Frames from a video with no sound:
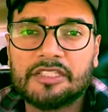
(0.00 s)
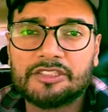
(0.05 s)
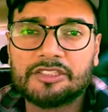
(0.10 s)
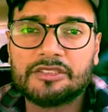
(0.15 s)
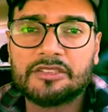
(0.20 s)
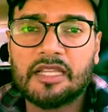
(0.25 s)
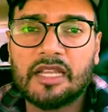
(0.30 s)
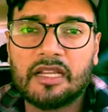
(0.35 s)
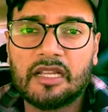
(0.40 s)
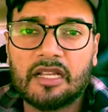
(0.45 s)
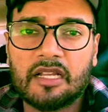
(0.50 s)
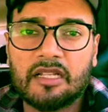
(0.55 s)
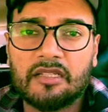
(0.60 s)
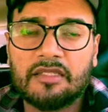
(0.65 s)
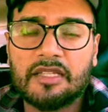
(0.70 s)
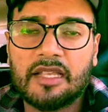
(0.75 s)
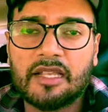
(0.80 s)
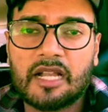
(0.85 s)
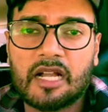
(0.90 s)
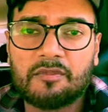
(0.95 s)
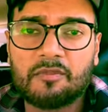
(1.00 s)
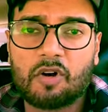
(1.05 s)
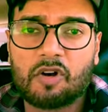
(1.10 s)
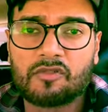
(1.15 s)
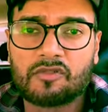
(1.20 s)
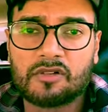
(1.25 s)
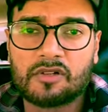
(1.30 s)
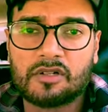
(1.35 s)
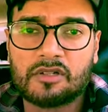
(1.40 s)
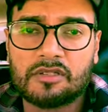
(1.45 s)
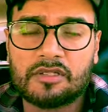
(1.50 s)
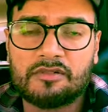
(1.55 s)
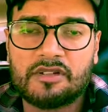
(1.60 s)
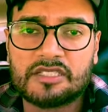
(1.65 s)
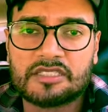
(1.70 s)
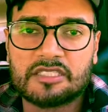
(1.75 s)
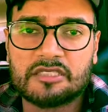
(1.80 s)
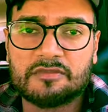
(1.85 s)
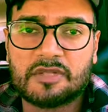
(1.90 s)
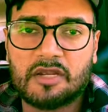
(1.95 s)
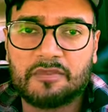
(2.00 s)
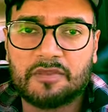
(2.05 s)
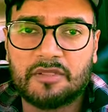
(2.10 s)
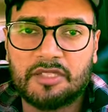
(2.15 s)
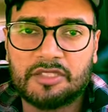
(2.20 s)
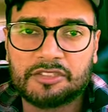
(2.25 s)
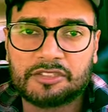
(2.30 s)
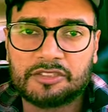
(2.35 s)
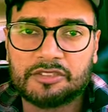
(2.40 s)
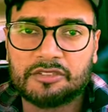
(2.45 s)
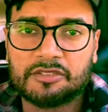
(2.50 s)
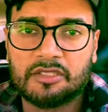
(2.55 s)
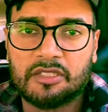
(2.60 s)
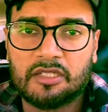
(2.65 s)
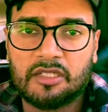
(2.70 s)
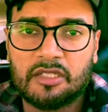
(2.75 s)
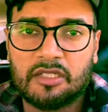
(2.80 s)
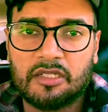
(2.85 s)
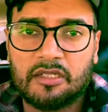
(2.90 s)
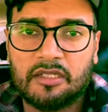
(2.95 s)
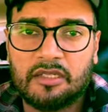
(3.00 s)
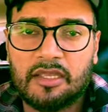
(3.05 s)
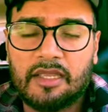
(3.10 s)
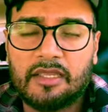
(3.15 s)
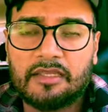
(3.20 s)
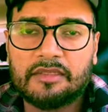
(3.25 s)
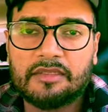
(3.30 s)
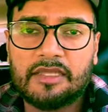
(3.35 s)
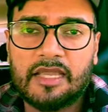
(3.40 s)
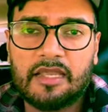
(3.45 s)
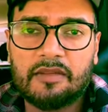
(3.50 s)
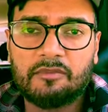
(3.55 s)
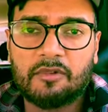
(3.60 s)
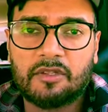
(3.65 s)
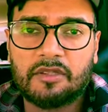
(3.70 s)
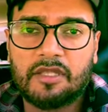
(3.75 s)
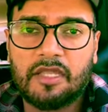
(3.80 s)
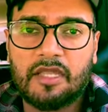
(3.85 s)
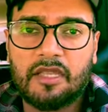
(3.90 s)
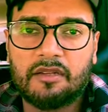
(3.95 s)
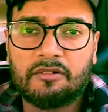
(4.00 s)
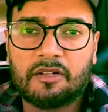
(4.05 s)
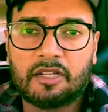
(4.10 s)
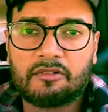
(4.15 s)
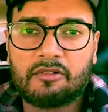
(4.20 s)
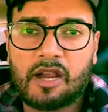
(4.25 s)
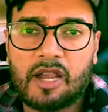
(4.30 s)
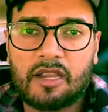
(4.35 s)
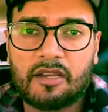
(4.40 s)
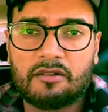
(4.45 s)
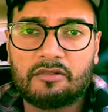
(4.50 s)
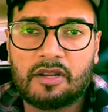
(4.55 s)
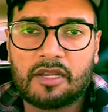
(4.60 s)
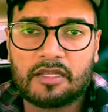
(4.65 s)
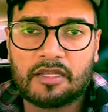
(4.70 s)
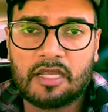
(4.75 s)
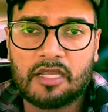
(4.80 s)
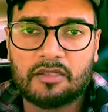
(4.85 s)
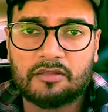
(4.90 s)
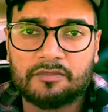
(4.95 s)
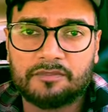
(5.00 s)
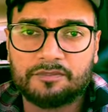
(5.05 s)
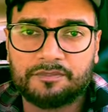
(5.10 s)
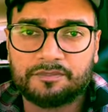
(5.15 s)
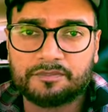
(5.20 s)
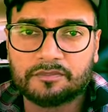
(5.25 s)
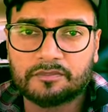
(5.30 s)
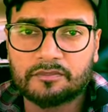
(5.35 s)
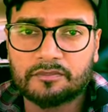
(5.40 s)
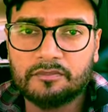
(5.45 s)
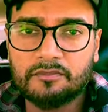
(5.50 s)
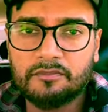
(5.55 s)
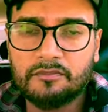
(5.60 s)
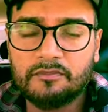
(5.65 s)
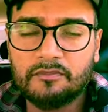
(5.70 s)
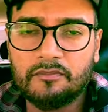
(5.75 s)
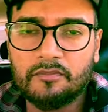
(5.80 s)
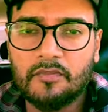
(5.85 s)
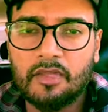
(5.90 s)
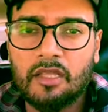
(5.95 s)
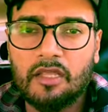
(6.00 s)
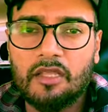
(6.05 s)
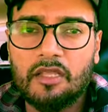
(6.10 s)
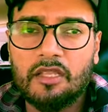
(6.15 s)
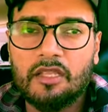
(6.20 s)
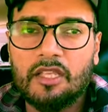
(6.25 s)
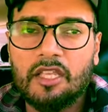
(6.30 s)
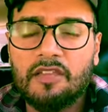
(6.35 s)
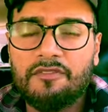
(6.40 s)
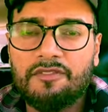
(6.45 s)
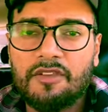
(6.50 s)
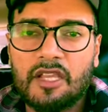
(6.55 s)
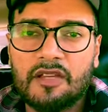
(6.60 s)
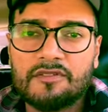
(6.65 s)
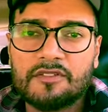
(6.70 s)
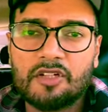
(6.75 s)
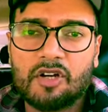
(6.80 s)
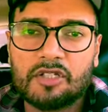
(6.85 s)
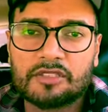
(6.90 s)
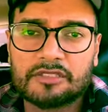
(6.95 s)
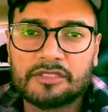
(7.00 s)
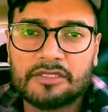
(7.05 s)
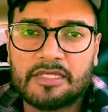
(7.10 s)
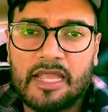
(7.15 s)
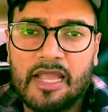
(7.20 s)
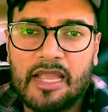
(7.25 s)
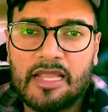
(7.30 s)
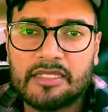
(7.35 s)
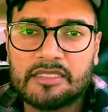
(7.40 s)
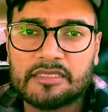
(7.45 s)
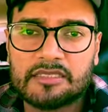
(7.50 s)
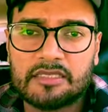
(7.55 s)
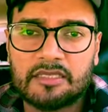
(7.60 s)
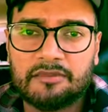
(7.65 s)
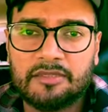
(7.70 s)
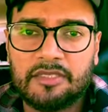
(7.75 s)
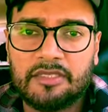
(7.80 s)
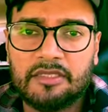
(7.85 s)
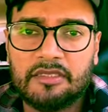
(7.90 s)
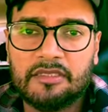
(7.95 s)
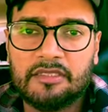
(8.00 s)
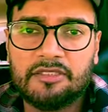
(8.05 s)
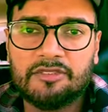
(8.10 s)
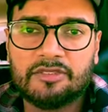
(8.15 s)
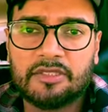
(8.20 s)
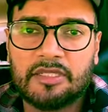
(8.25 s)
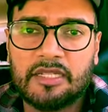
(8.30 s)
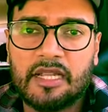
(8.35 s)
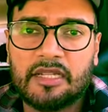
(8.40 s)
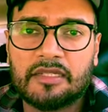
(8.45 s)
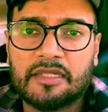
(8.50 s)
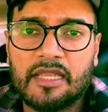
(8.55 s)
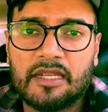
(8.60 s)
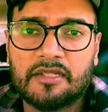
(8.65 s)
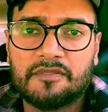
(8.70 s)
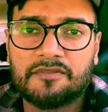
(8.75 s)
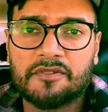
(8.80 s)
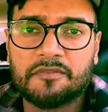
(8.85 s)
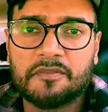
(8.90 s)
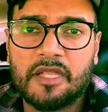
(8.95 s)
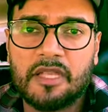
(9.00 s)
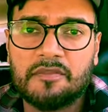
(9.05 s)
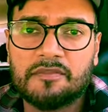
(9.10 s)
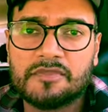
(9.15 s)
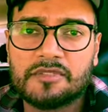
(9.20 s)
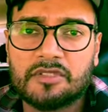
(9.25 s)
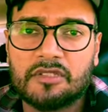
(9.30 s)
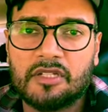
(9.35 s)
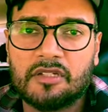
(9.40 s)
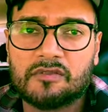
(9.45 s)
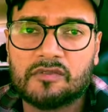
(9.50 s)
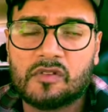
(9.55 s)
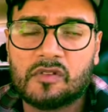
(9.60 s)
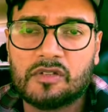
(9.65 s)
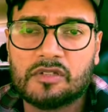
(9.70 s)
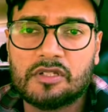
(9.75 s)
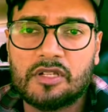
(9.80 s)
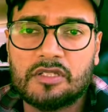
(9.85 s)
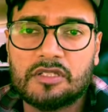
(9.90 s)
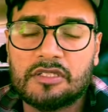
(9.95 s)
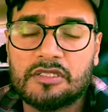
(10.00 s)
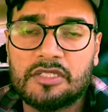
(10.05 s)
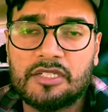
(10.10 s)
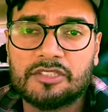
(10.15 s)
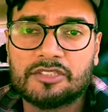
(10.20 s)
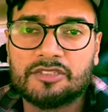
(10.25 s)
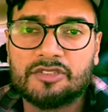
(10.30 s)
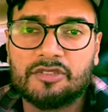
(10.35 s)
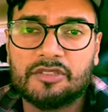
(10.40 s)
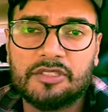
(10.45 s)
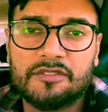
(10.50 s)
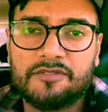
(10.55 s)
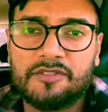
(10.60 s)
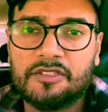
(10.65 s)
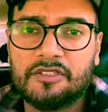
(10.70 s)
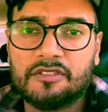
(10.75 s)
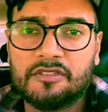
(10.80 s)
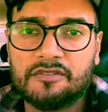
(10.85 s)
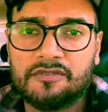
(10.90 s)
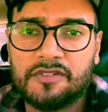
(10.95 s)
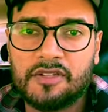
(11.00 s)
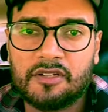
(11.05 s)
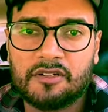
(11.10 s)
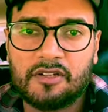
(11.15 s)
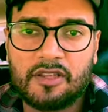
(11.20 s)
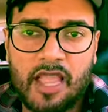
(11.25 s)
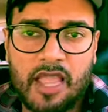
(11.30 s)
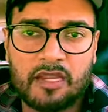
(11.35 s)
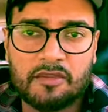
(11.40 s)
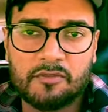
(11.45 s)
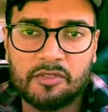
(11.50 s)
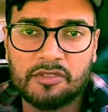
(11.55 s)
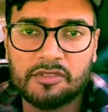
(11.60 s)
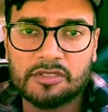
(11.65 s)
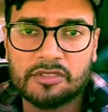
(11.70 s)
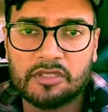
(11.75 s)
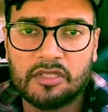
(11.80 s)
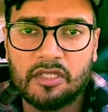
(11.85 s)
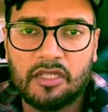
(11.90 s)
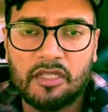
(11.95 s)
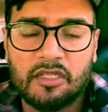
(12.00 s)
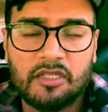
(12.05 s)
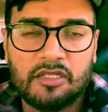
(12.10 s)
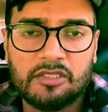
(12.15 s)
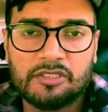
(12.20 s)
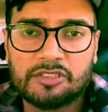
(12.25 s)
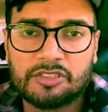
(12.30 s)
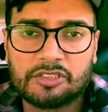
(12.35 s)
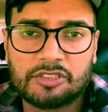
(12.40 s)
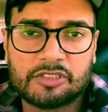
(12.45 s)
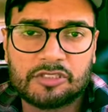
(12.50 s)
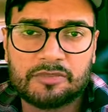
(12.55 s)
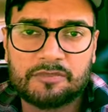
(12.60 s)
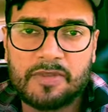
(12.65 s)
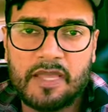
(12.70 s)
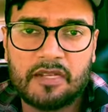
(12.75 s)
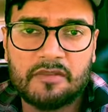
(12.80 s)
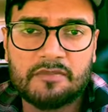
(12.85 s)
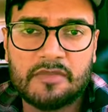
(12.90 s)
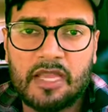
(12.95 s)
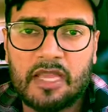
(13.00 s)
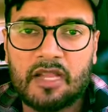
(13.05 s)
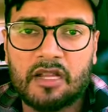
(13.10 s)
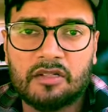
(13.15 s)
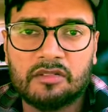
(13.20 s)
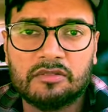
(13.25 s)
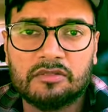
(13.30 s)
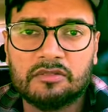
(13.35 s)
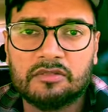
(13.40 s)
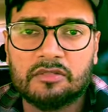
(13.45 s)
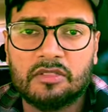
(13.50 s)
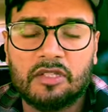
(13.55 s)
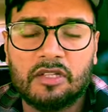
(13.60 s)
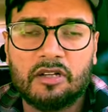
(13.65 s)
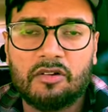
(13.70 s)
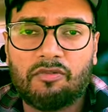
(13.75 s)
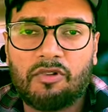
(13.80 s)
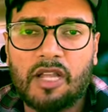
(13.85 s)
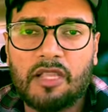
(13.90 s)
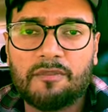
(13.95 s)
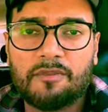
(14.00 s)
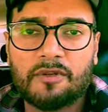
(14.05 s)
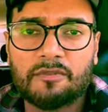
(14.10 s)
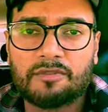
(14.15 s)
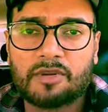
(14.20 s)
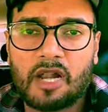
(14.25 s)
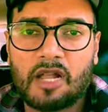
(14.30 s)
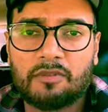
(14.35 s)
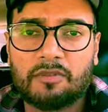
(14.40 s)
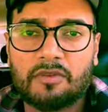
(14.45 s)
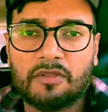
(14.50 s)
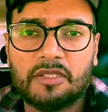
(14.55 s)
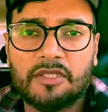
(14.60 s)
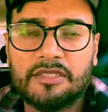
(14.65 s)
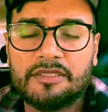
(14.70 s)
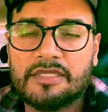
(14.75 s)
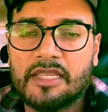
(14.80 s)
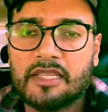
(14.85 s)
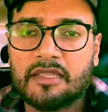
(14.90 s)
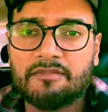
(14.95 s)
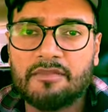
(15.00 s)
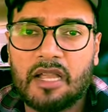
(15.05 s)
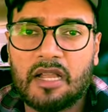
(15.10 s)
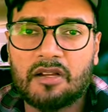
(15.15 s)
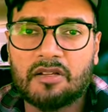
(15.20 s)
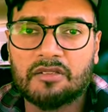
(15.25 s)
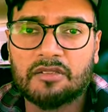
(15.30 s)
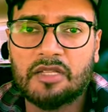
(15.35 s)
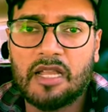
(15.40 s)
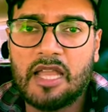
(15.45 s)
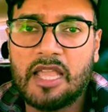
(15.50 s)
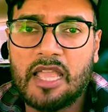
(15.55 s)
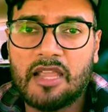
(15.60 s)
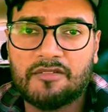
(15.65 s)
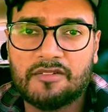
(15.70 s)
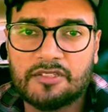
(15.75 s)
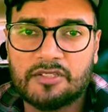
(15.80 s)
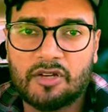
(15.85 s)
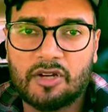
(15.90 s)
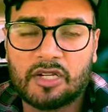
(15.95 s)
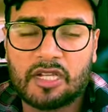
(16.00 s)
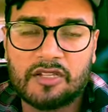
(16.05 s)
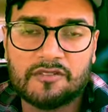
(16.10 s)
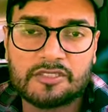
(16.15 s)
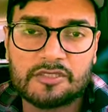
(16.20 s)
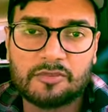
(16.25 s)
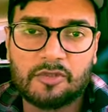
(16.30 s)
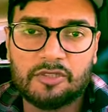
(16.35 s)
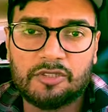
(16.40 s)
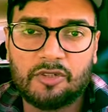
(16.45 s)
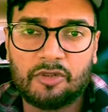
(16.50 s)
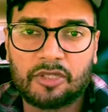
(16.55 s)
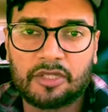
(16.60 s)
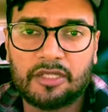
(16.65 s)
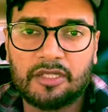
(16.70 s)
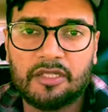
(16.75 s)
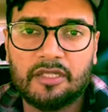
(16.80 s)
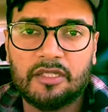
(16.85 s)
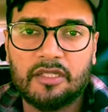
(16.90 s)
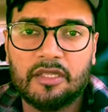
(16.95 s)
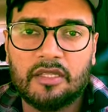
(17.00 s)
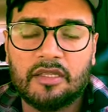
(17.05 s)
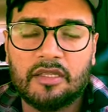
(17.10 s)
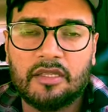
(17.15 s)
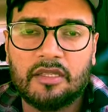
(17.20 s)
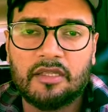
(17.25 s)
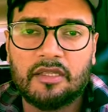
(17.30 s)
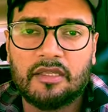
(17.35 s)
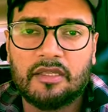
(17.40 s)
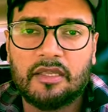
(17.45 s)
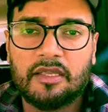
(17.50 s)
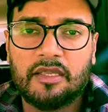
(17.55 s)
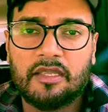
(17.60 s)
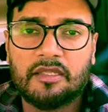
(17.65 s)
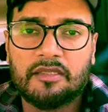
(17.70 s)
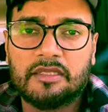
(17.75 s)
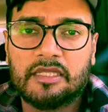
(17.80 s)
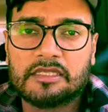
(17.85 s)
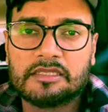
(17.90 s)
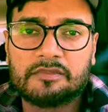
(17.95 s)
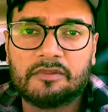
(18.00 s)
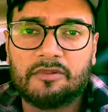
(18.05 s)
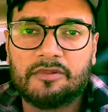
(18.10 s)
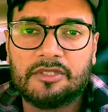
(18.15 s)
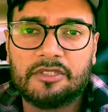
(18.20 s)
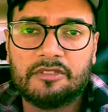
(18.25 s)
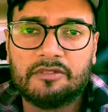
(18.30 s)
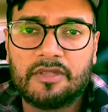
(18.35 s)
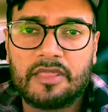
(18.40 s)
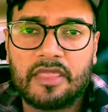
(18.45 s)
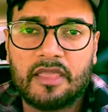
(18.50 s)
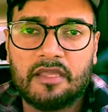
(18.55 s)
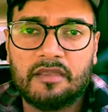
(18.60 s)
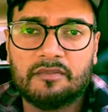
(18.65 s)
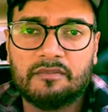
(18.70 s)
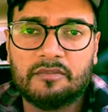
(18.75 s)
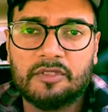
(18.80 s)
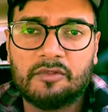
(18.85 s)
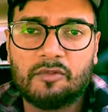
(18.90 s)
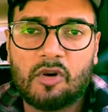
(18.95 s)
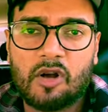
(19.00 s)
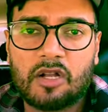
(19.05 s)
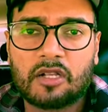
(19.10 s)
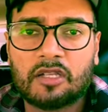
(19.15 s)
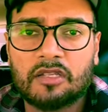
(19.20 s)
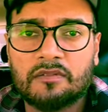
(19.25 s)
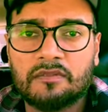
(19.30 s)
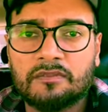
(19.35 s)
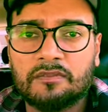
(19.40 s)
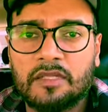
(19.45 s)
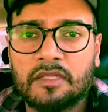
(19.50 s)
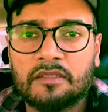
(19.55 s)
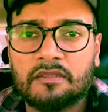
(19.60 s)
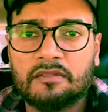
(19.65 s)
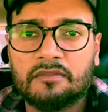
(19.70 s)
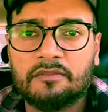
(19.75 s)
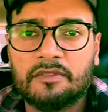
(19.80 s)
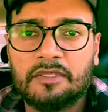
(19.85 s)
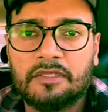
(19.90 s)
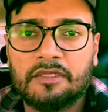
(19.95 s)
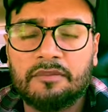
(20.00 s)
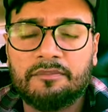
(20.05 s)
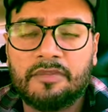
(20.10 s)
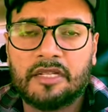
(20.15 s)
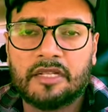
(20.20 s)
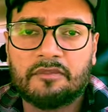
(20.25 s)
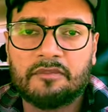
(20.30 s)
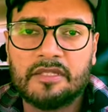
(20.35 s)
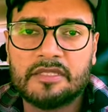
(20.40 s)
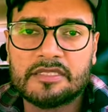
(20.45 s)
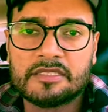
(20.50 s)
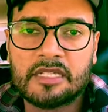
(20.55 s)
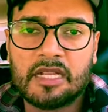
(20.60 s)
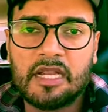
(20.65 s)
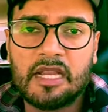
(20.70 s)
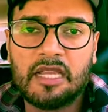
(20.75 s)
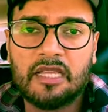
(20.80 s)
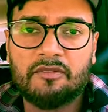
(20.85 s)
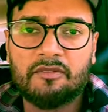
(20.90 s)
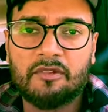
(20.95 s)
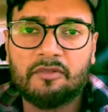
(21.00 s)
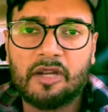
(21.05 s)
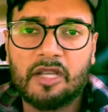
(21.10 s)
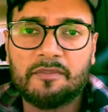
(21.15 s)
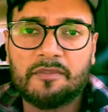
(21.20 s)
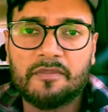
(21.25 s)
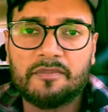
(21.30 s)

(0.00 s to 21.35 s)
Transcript: get a leg up over the rest of the population and get what they require right now. If you have dogs and cats, I mean, you cannot get it from them, so therefore there's no need for you to fear your animals. Just pet them down, wipe them properly, take them out. I have a dog, I have a small Yorkie, and that's what we do with him. We walk him and we bring him inside, we wipe him